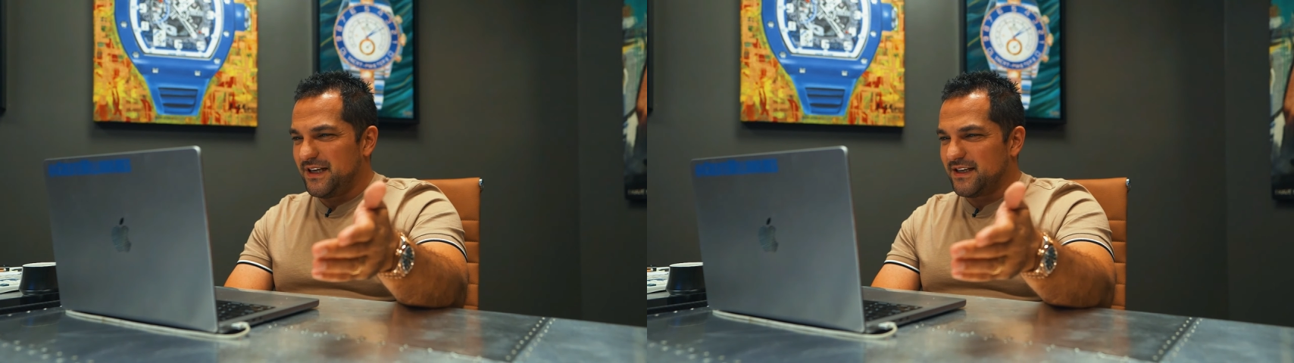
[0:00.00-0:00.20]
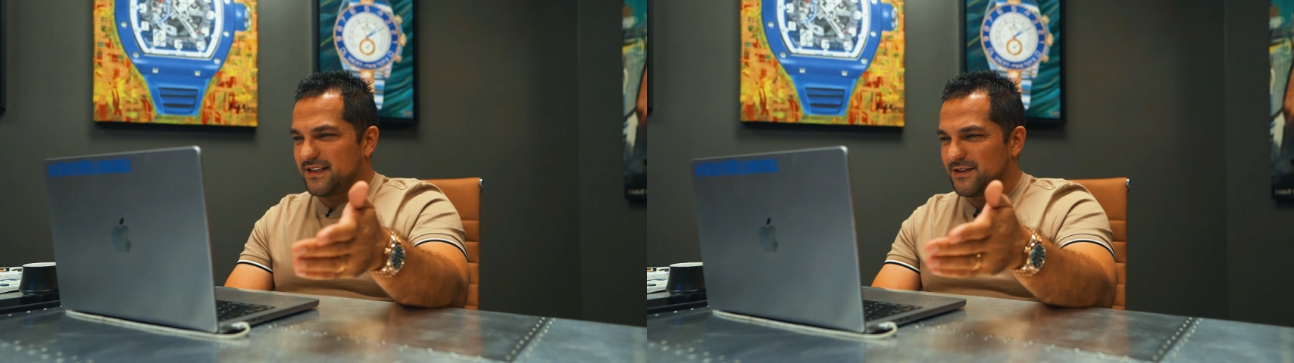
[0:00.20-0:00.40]

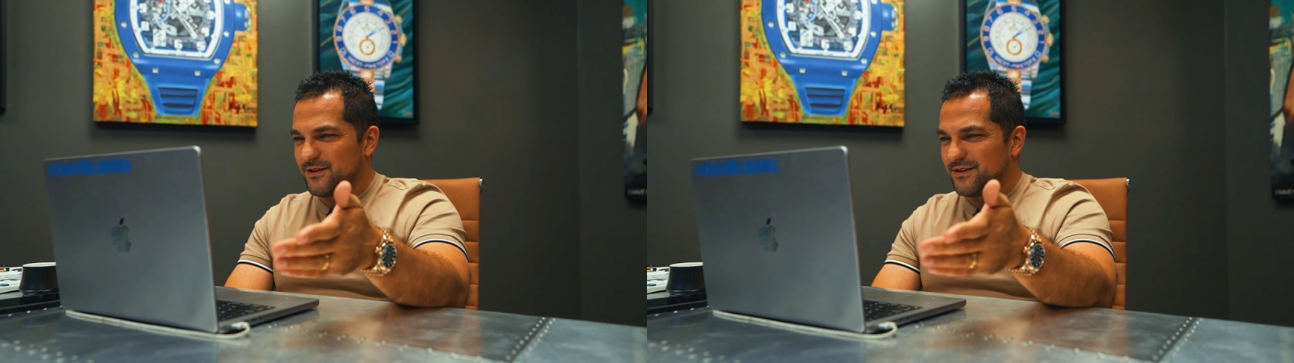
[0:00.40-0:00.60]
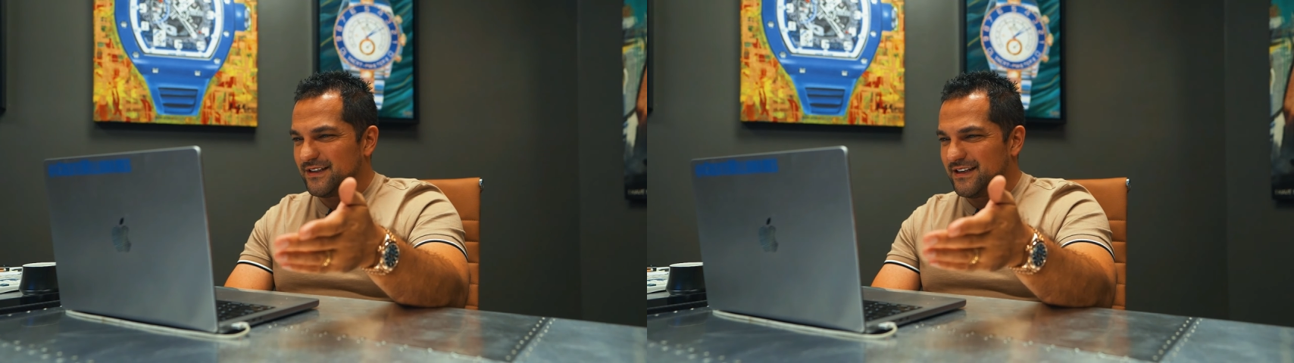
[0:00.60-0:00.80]

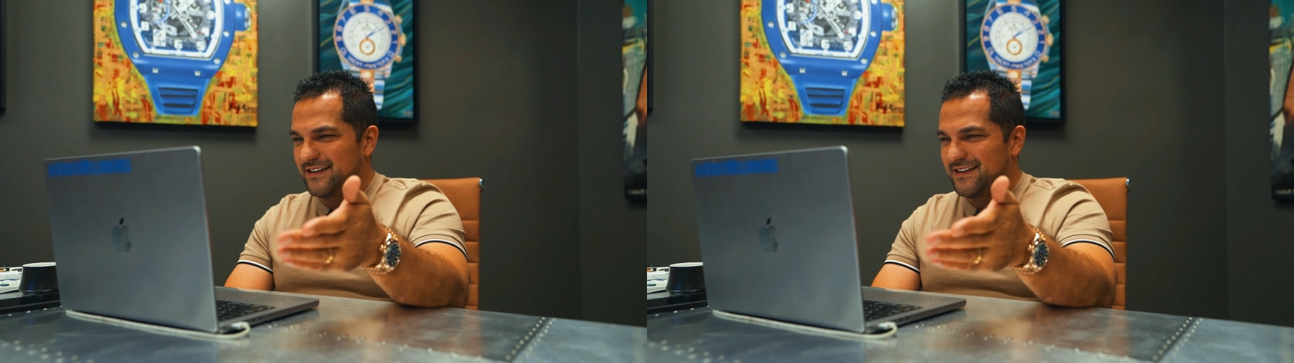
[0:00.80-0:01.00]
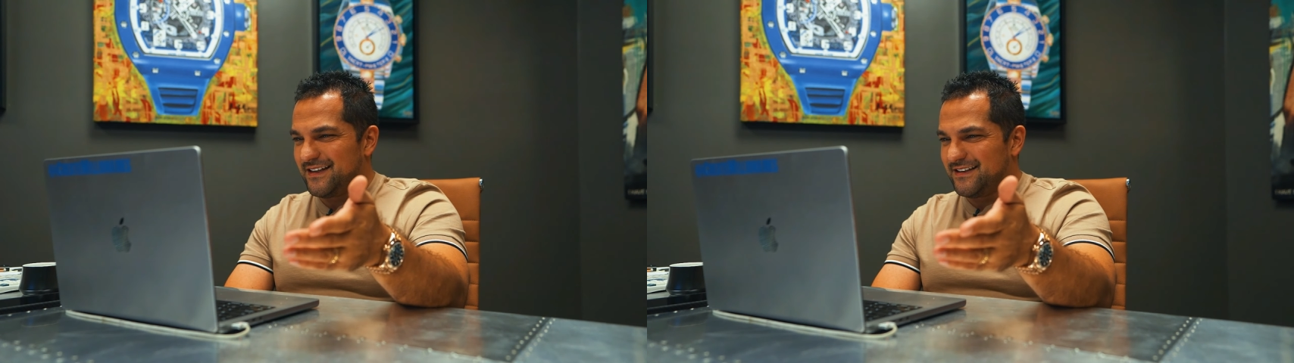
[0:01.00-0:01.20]
So
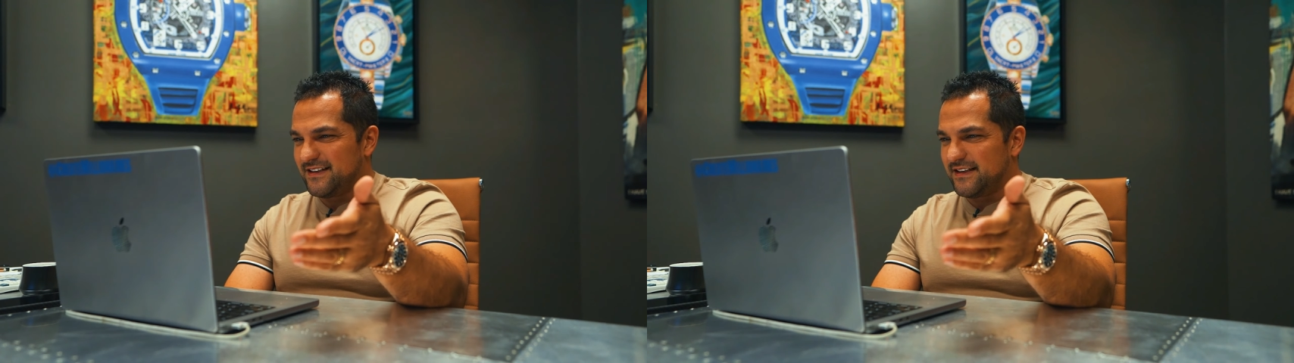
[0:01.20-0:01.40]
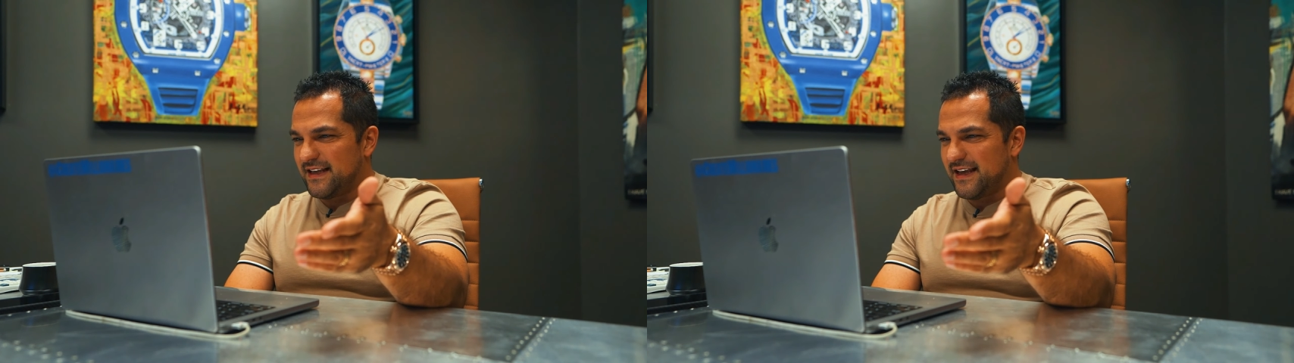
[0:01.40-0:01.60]
at the end
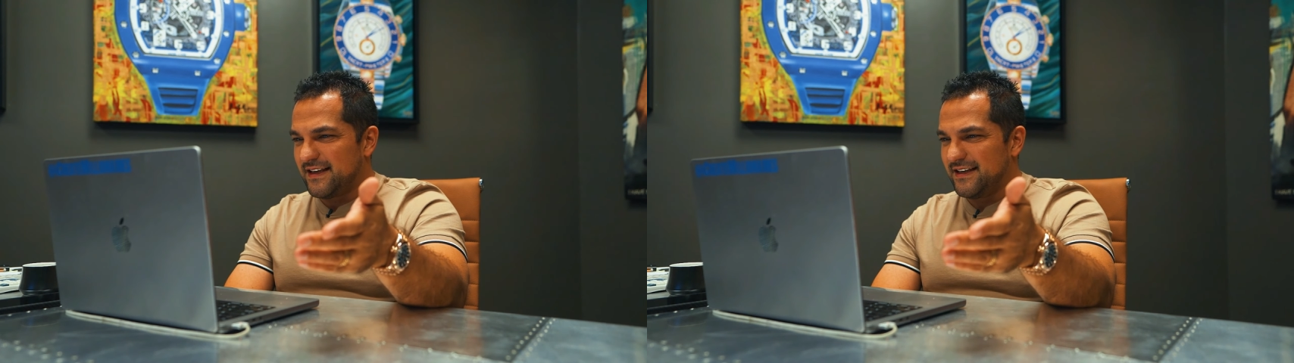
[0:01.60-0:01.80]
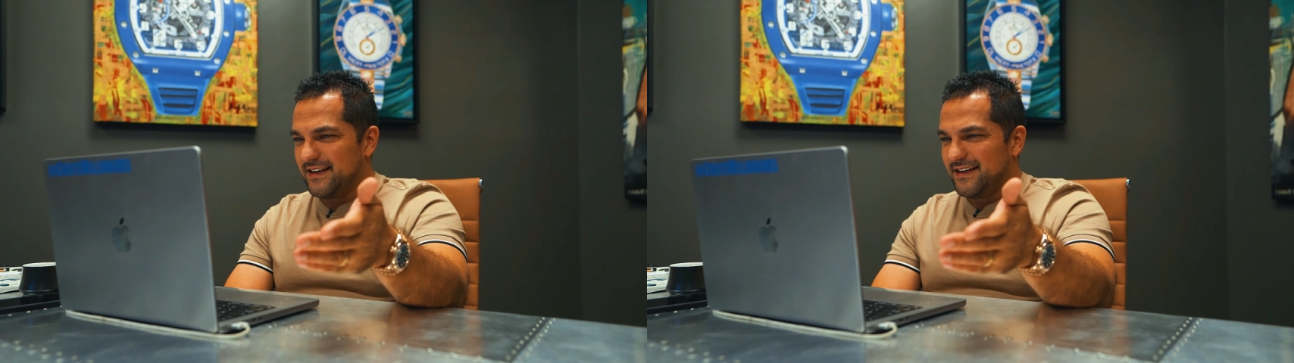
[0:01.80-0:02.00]
of the
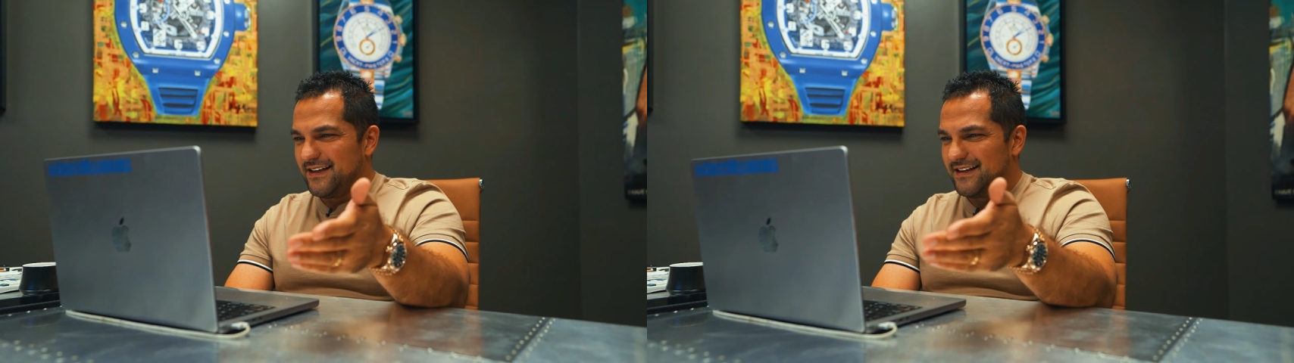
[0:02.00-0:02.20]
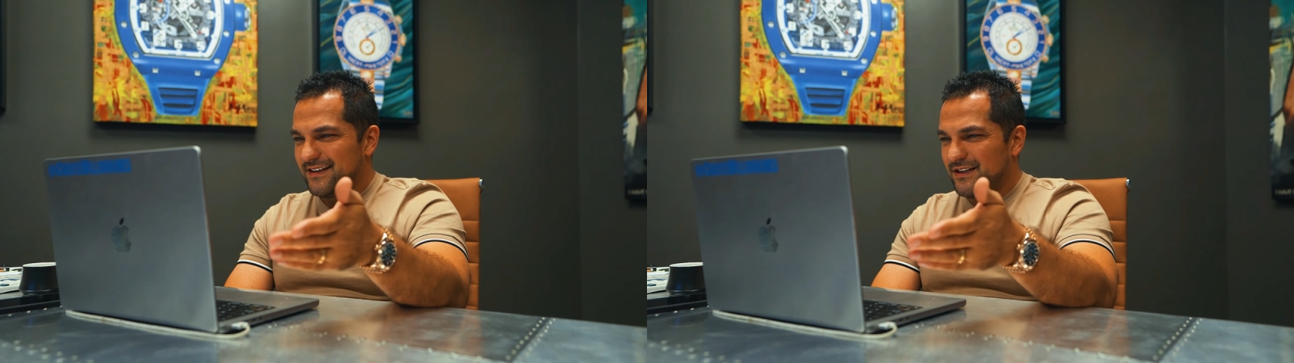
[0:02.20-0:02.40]
day,
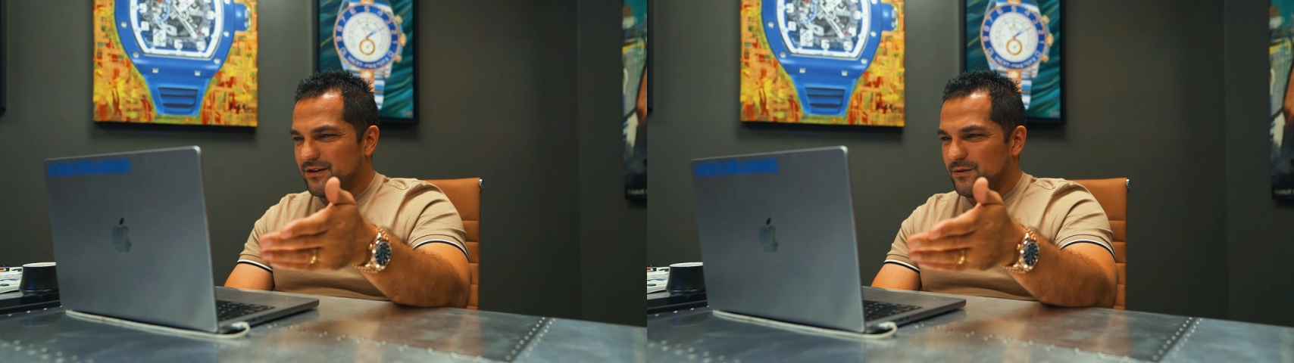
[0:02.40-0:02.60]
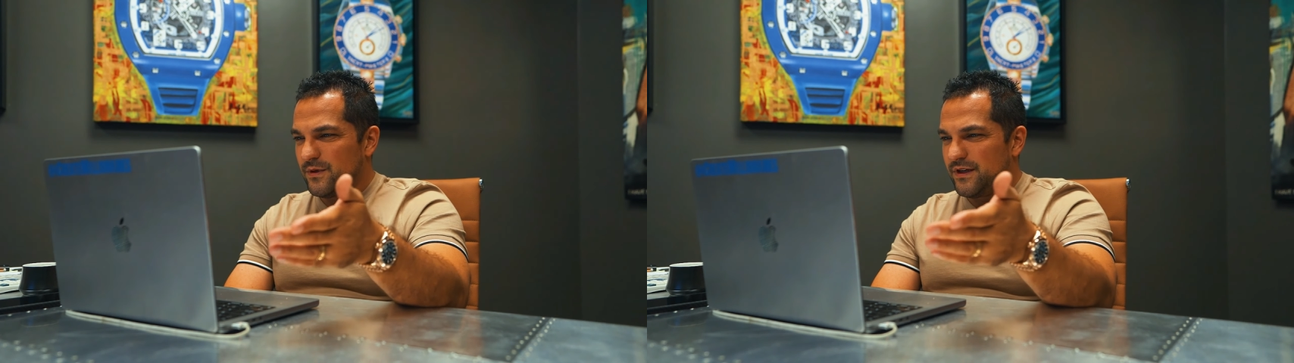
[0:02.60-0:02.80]

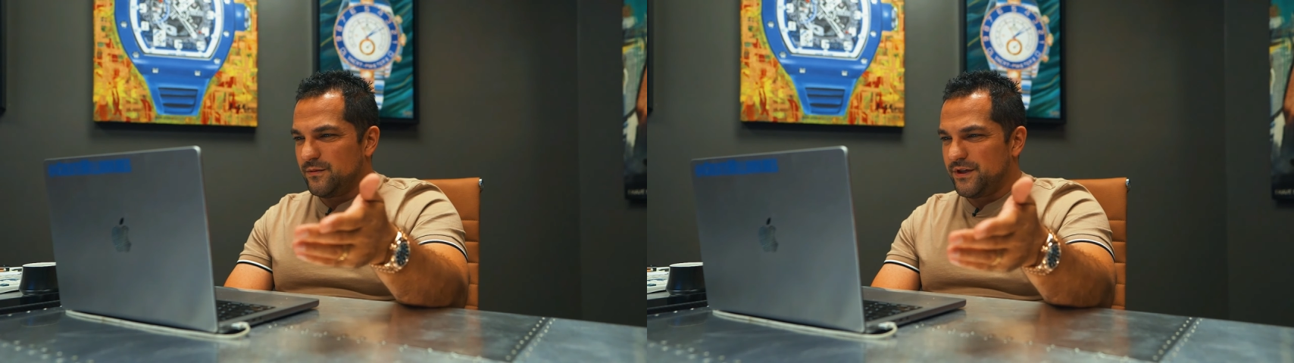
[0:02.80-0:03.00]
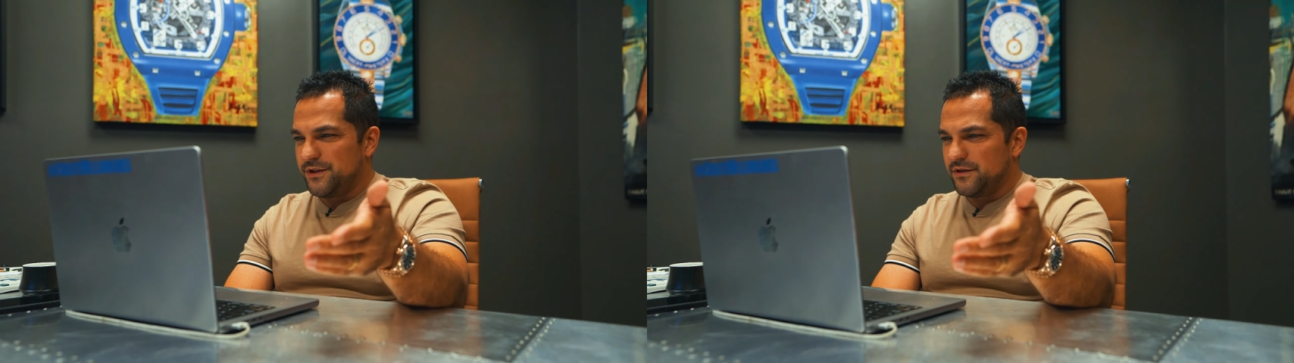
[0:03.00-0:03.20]

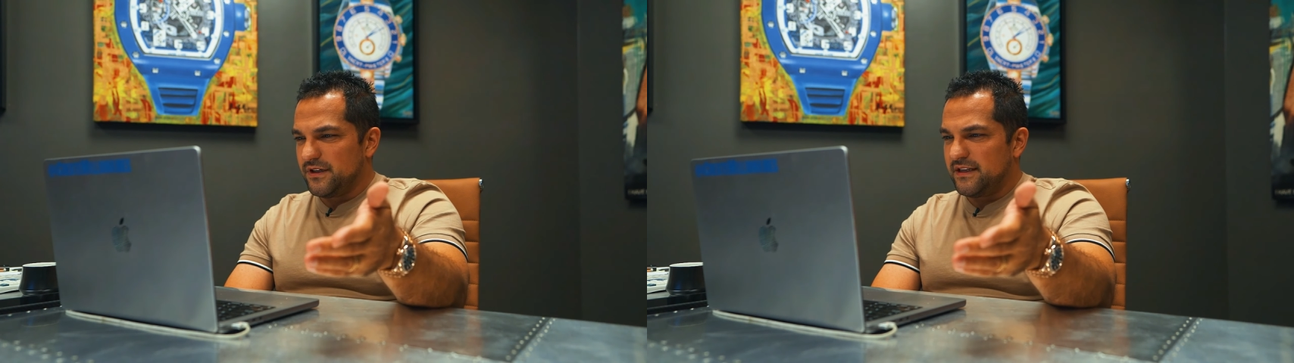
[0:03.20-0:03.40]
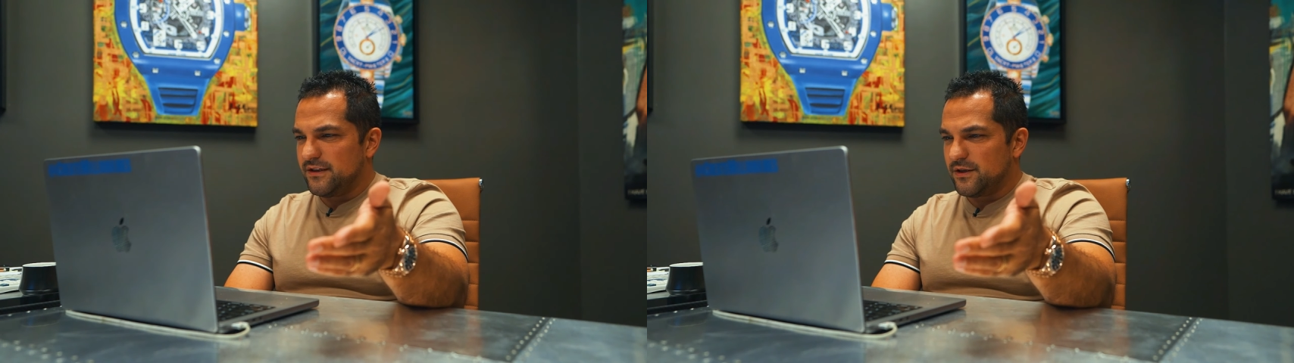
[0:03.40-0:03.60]
when you're in the